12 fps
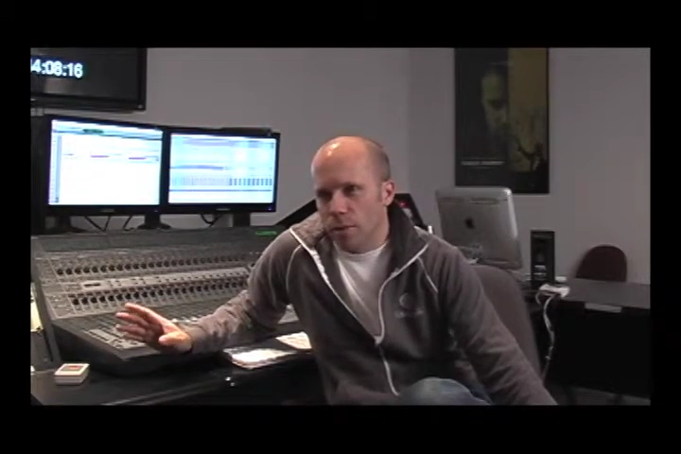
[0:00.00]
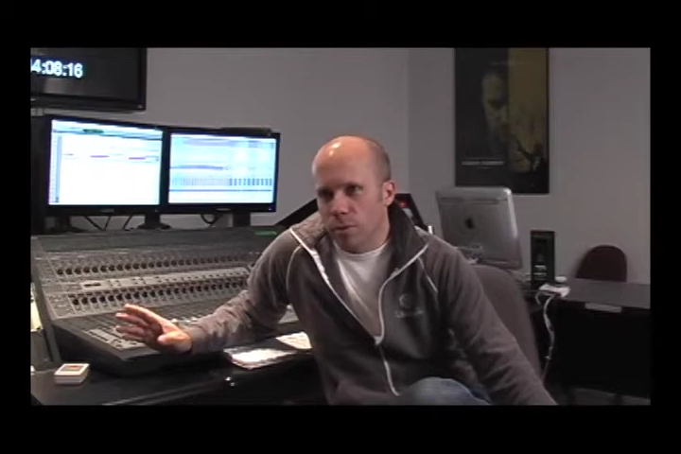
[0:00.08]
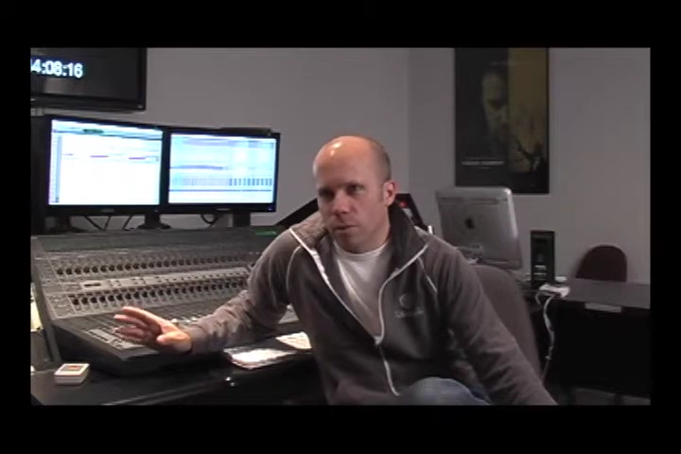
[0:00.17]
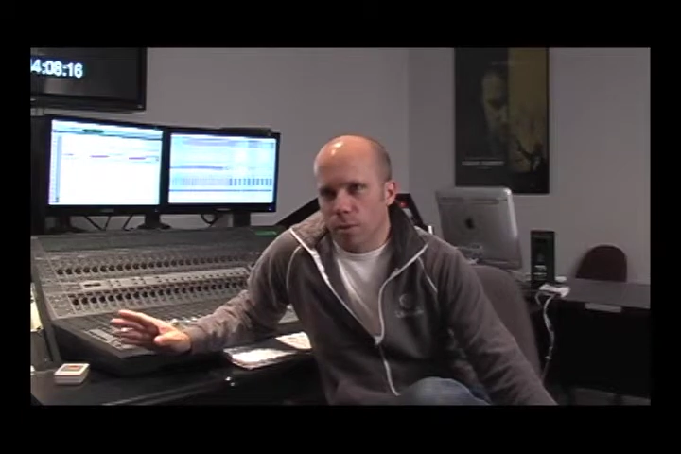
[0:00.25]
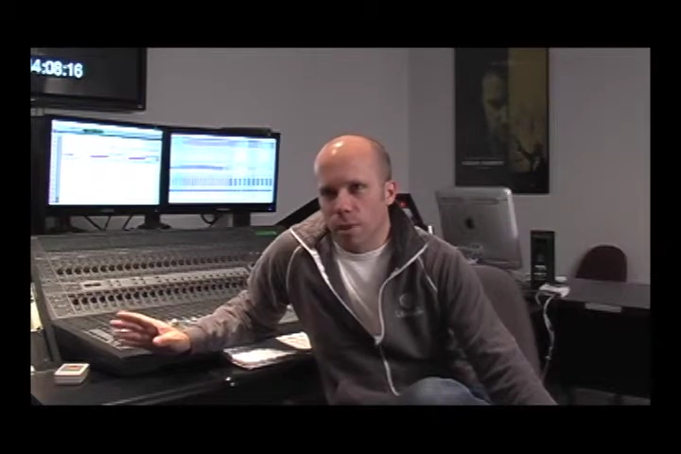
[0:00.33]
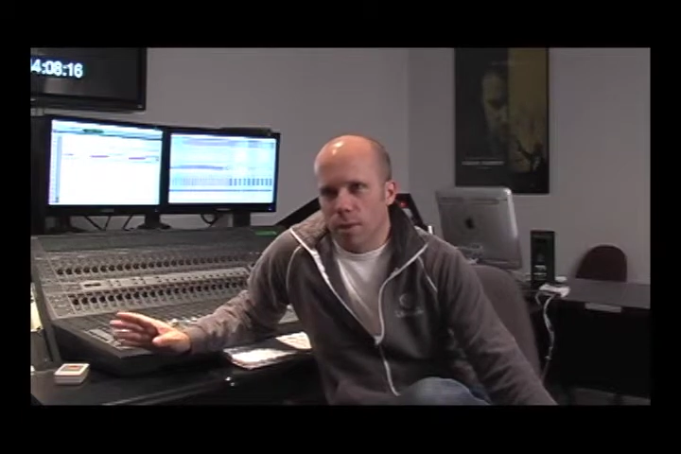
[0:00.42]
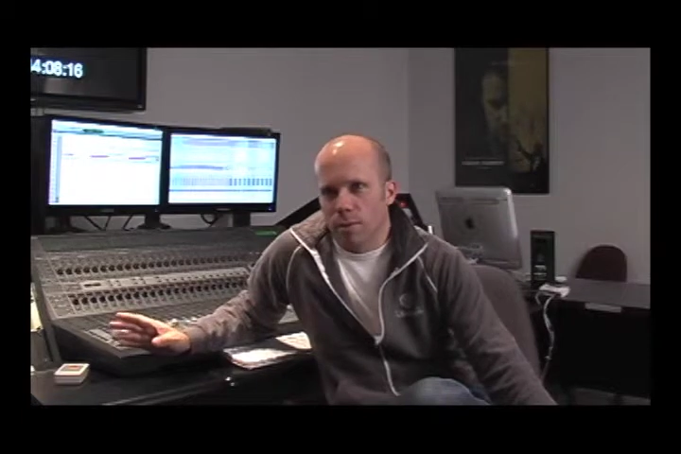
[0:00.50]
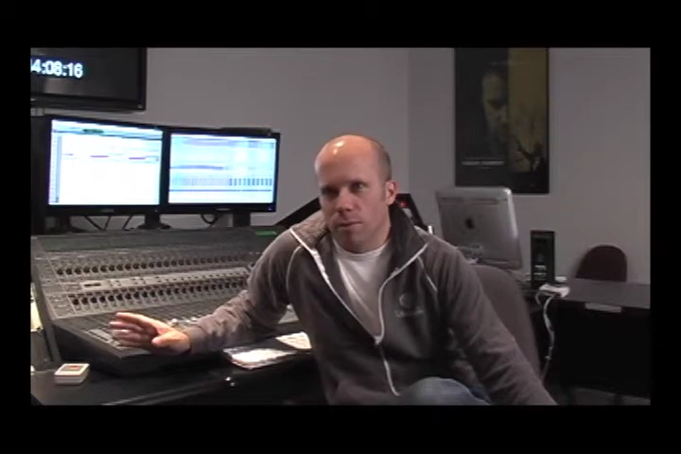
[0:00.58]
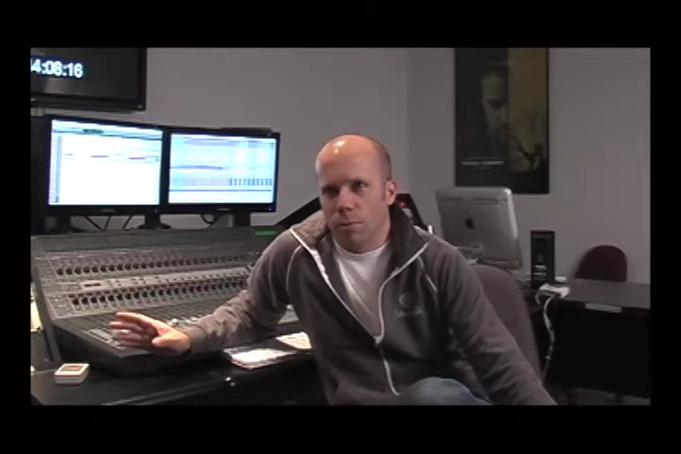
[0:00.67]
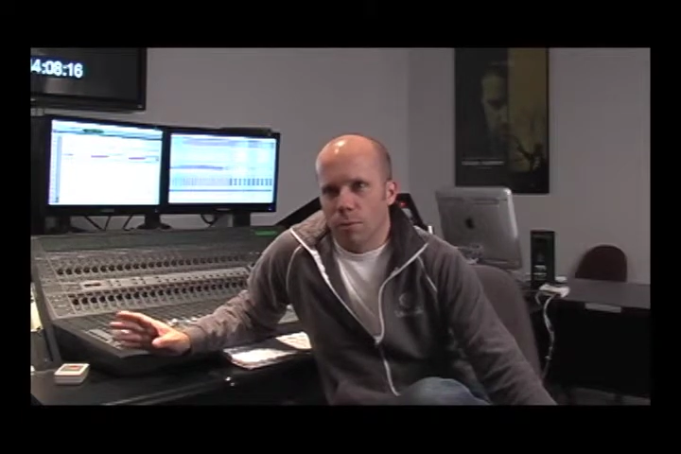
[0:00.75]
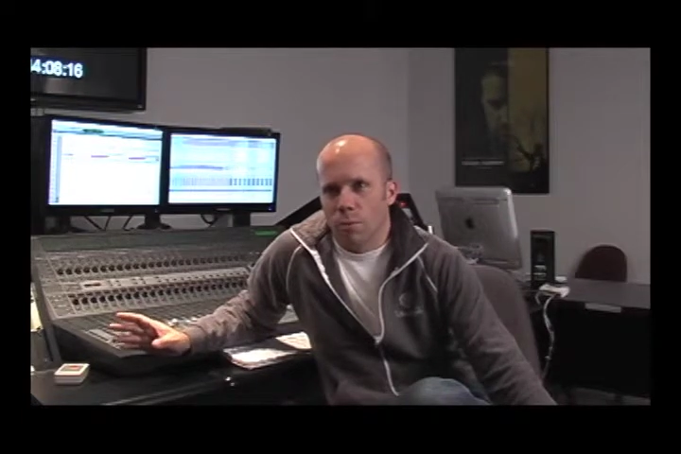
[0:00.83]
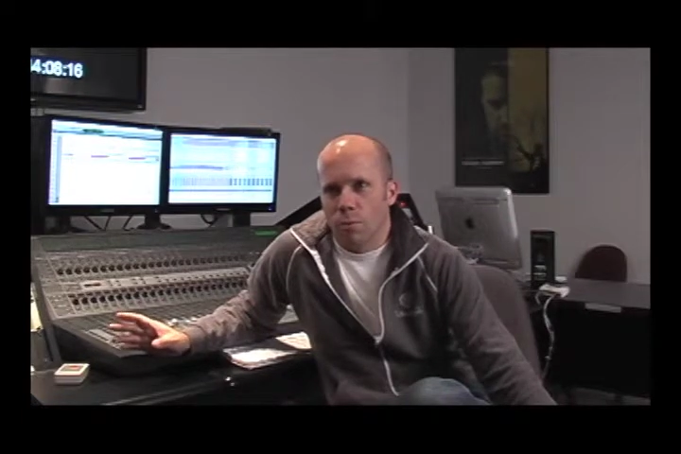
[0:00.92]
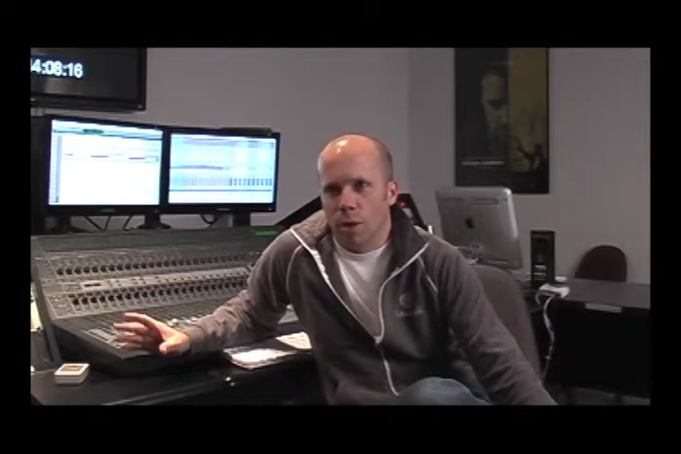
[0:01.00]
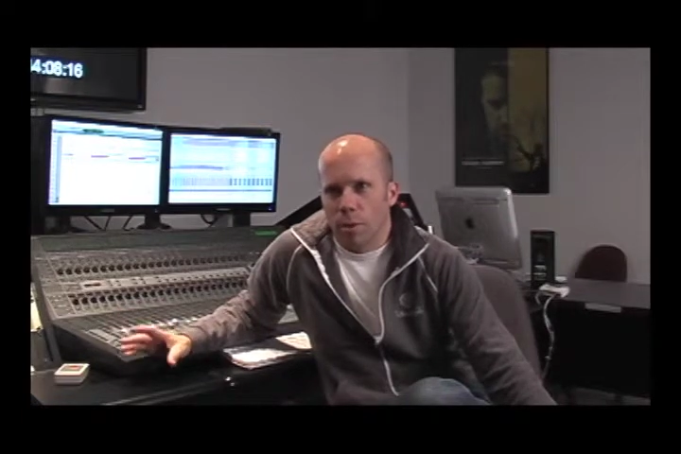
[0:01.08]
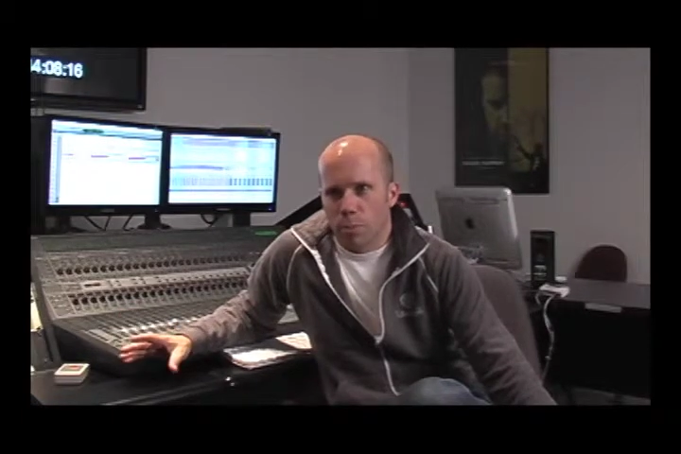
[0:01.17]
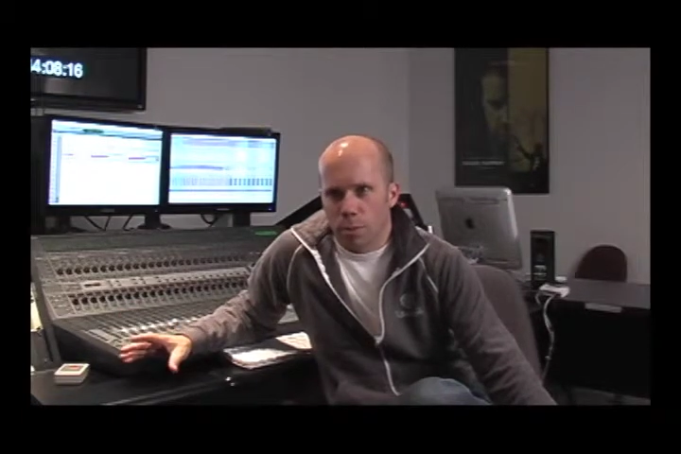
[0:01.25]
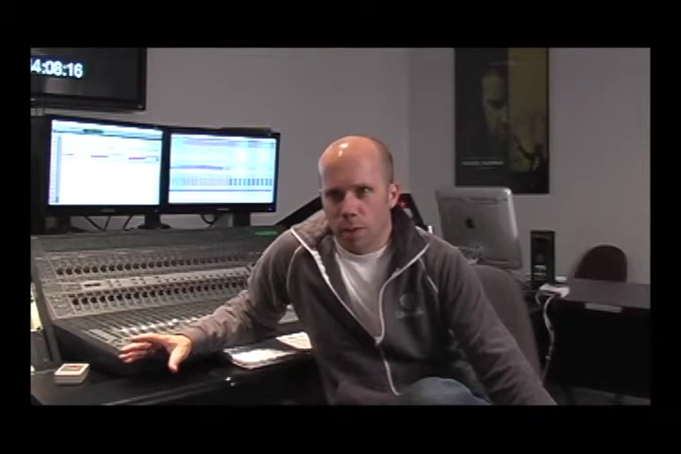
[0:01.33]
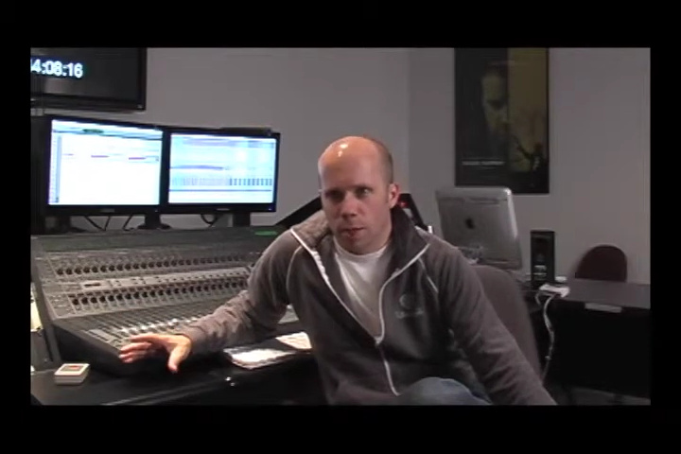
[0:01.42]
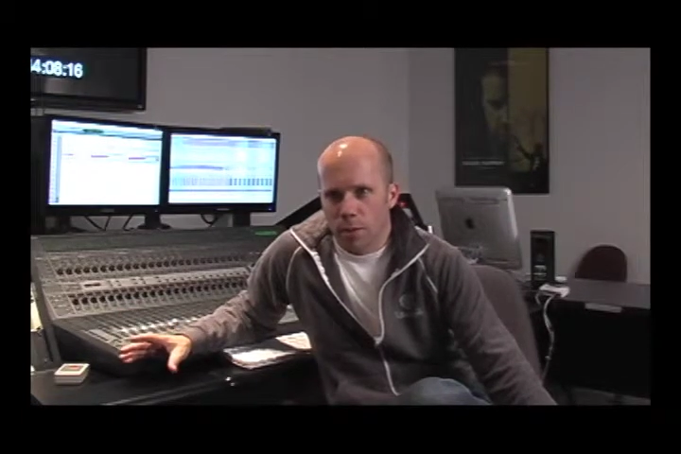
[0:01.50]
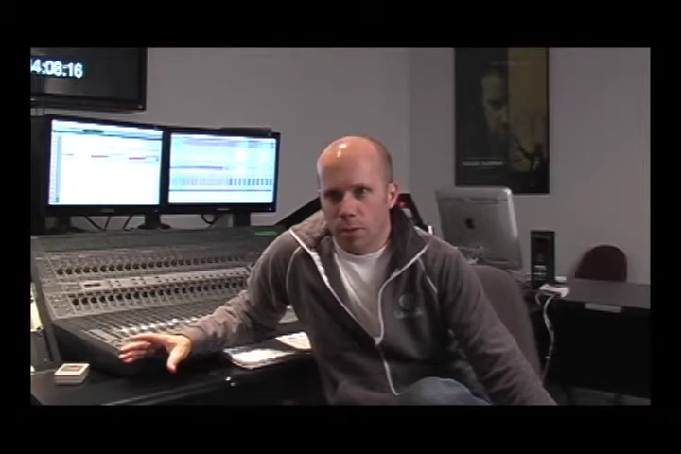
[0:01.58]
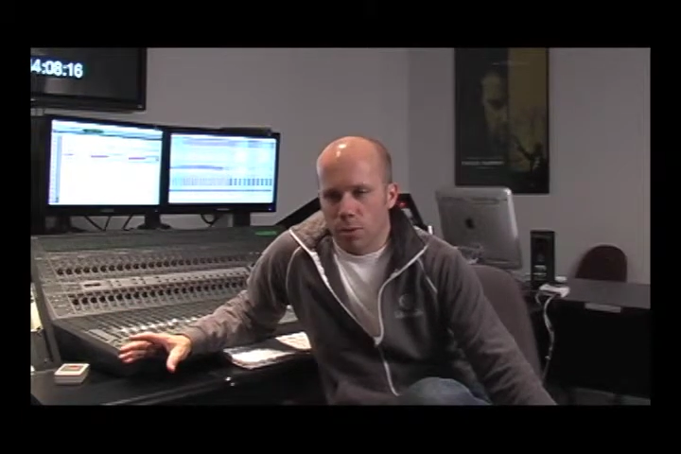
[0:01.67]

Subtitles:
and strengths of the right brain.